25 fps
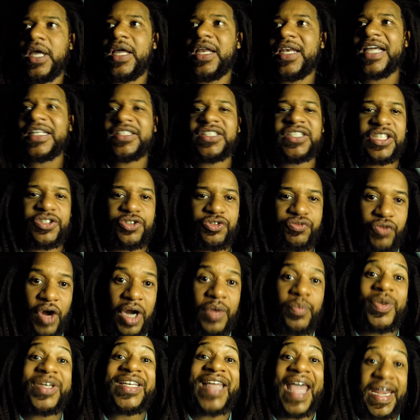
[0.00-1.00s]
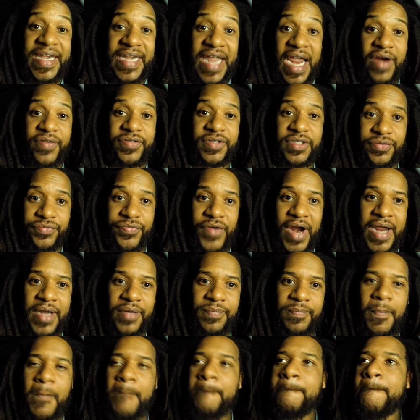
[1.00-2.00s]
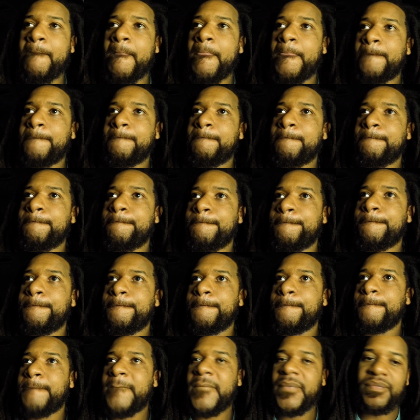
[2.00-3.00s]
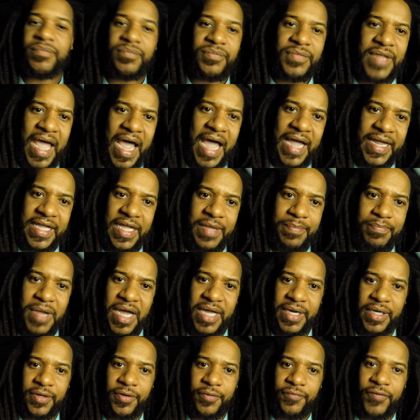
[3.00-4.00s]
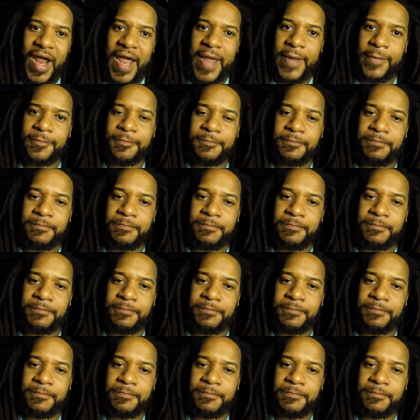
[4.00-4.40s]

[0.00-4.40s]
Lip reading: Let's just run with that narrative, right? Now I get money, right?